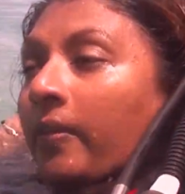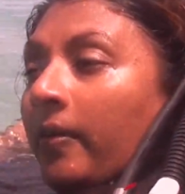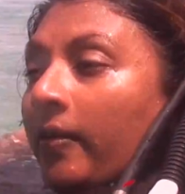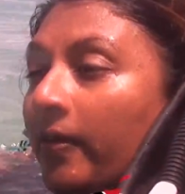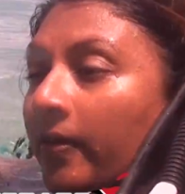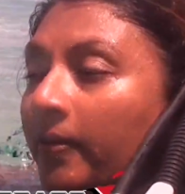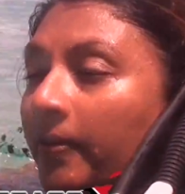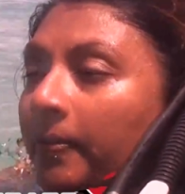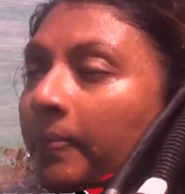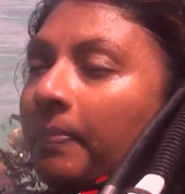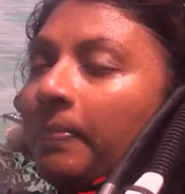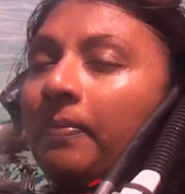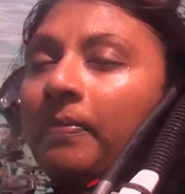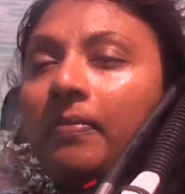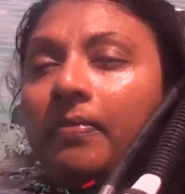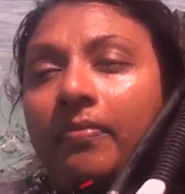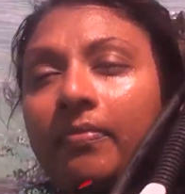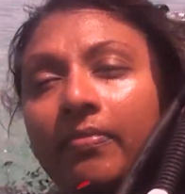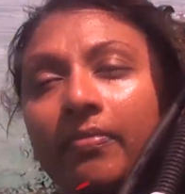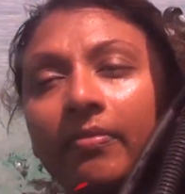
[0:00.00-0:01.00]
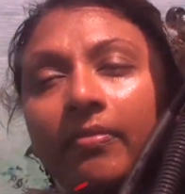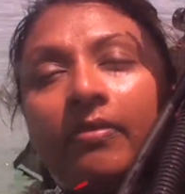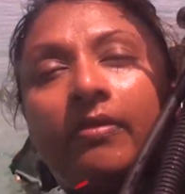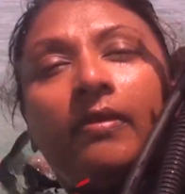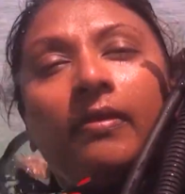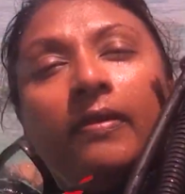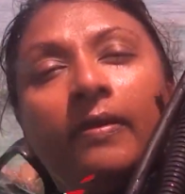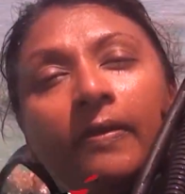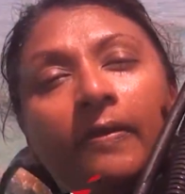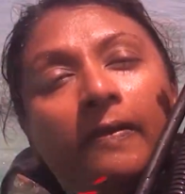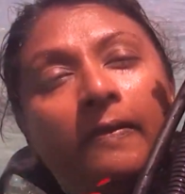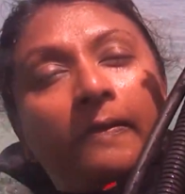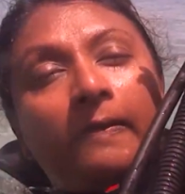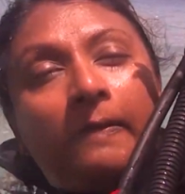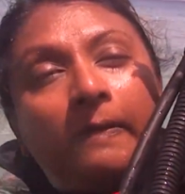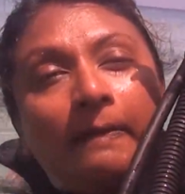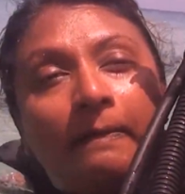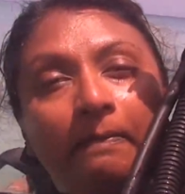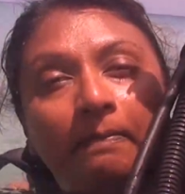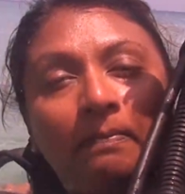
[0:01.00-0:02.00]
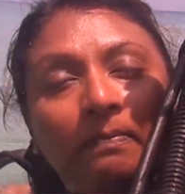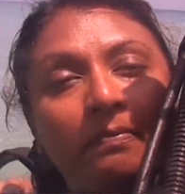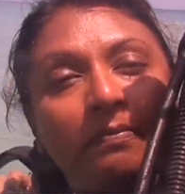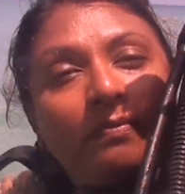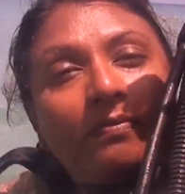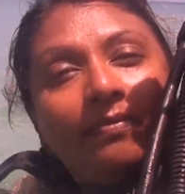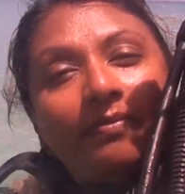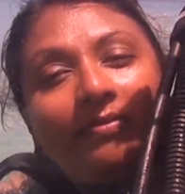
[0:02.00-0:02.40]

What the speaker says: could run for as much as 2 to 3